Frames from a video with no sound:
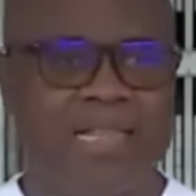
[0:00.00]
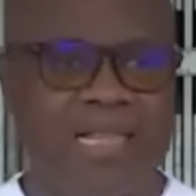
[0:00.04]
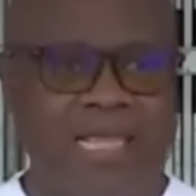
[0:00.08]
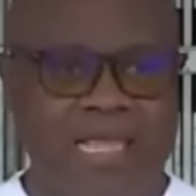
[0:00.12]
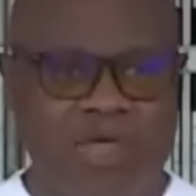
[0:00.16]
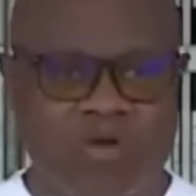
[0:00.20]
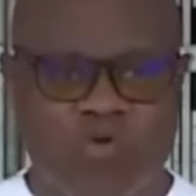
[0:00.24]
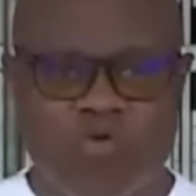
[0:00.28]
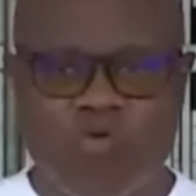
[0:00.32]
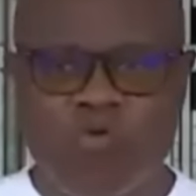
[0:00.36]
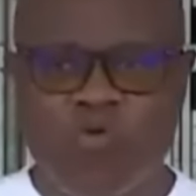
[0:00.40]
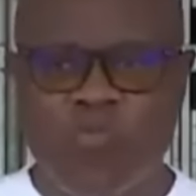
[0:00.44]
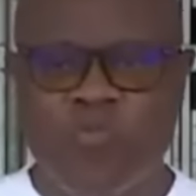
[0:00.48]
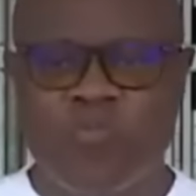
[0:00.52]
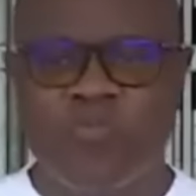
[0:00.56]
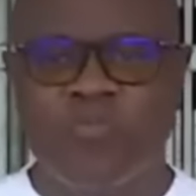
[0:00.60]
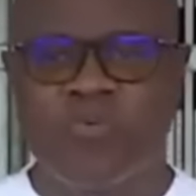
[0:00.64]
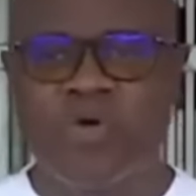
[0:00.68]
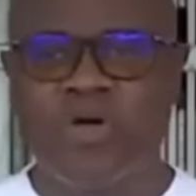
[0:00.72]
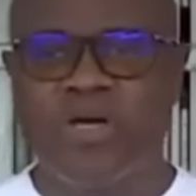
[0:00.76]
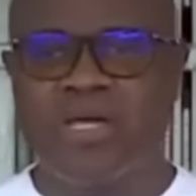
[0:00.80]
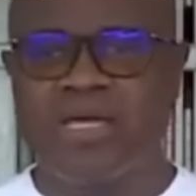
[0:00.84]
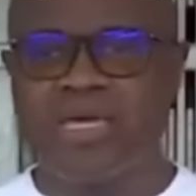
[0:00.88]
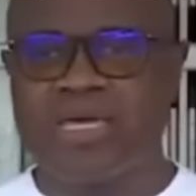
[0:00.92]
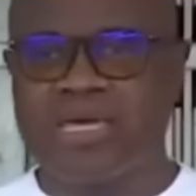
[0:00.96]
regardless
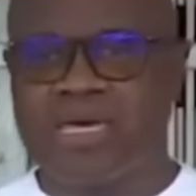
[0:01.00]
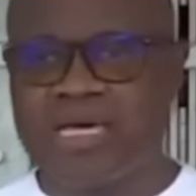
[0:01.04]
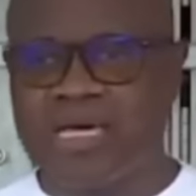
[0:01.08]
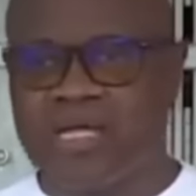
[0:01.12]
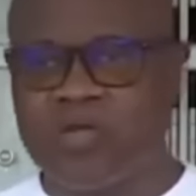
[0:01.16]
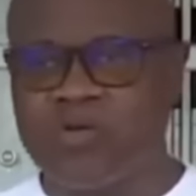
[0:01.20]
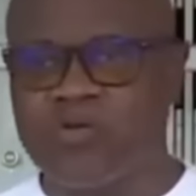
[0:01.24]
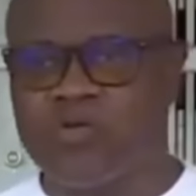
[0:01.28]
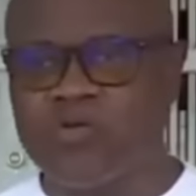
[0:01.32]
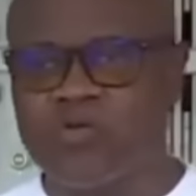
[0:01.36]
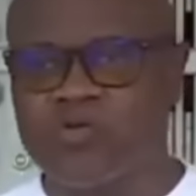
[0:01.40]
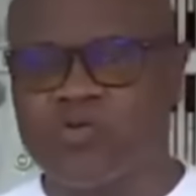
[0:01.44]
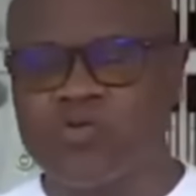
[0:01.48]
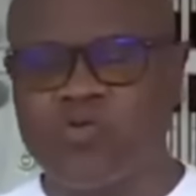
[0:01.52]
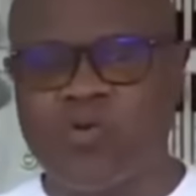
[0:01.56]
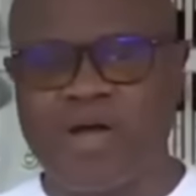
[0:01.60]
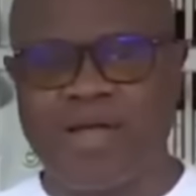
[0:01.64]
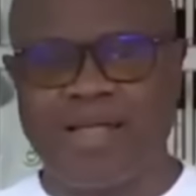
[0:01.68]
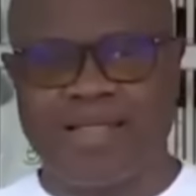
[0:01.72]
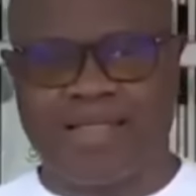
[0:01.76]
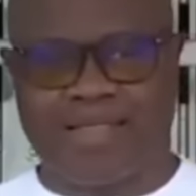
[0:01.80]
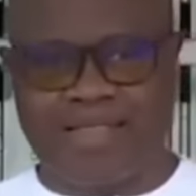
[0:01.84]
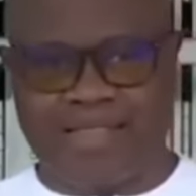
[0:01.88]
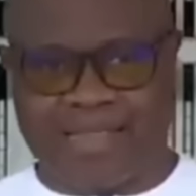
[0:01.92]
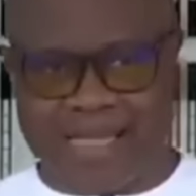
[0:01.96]
of location,
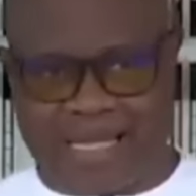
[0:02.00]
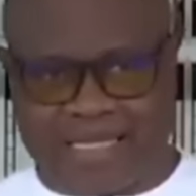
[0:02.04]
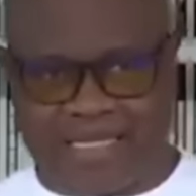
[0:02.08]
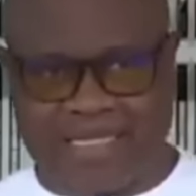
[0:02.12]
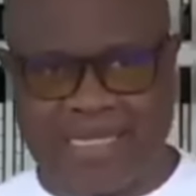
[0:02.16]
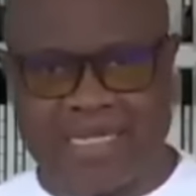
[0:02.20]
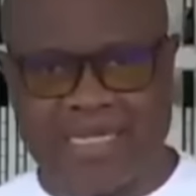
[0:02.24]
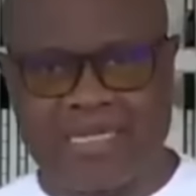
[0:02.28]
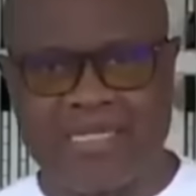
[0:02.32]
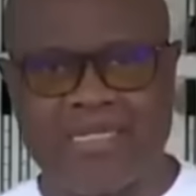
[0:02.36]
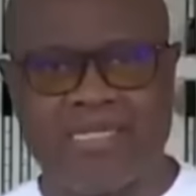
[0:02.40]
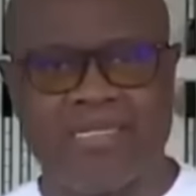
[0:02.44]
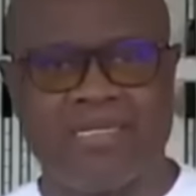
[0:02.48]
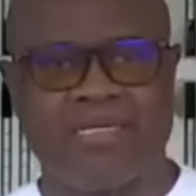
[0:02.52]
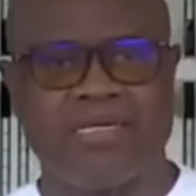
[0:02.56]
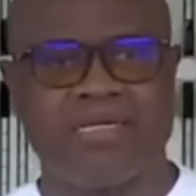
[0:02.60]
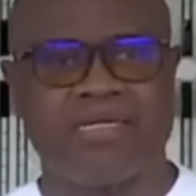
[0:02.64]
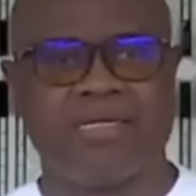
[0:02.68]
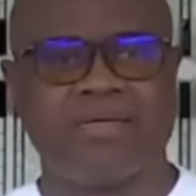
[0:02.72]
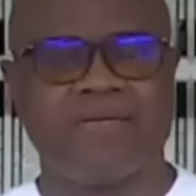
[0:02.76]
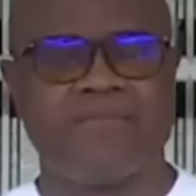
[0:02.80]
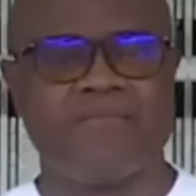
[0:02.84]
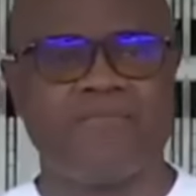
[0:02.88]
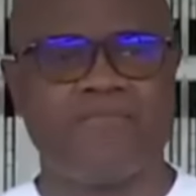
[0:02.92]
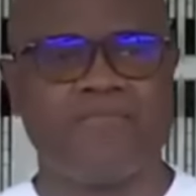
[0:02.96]
cost, and
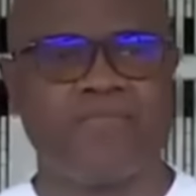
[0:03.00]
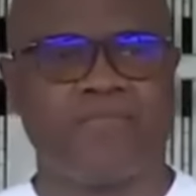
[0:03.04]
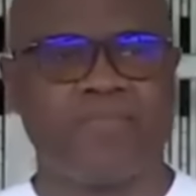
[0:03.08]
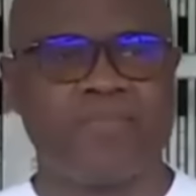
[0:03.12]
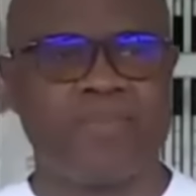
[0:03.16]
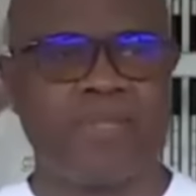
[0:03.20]
technique.